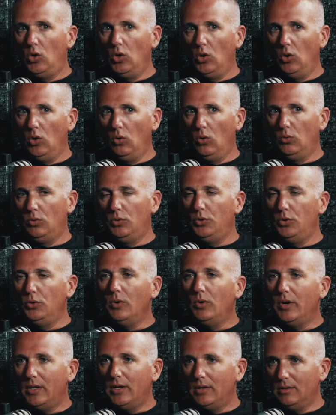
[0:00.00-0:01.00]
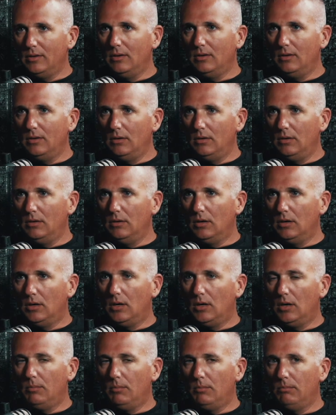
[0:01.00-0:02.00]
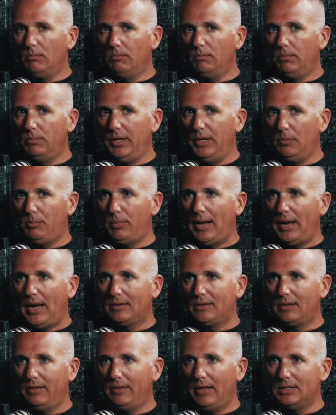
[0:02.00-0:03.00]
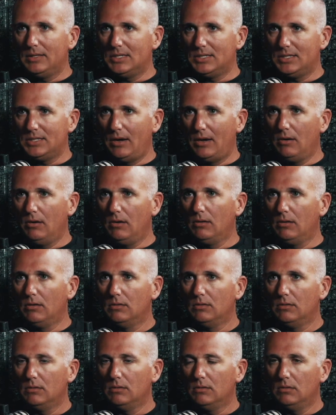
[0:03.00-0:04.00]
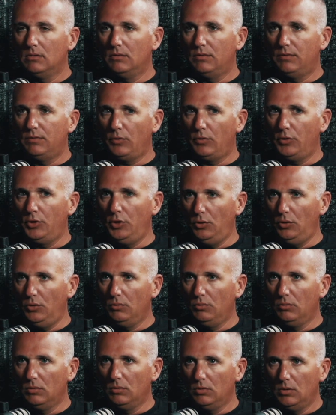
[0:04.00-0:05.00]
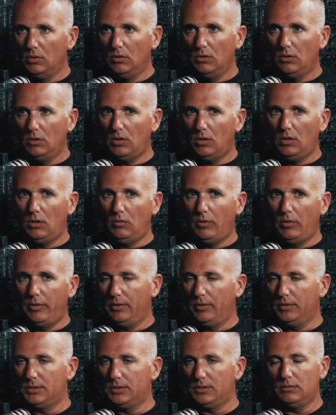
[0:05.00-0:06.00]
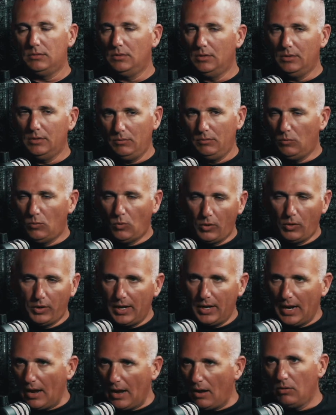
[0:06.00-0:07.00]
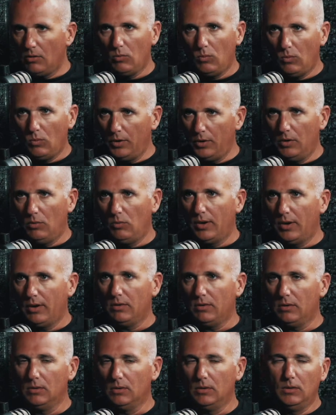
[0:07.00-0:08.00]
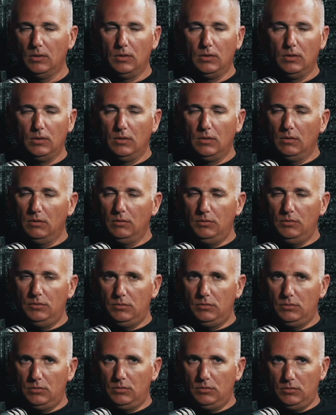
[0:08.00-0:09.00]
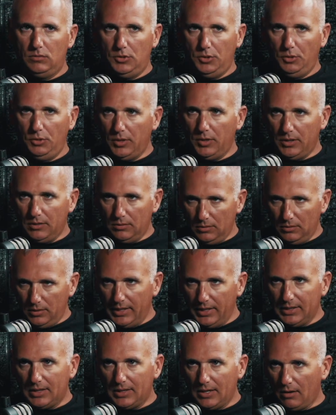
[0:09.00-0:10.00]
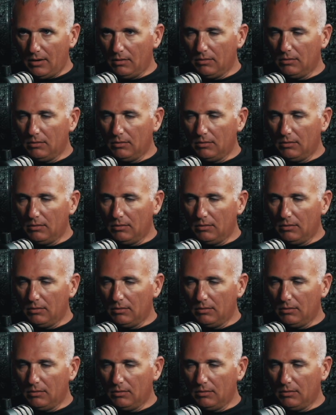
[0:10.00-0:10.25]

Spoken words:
Go do it. Get back to that center for you, whether it's working out or whatever. Do it. Get there.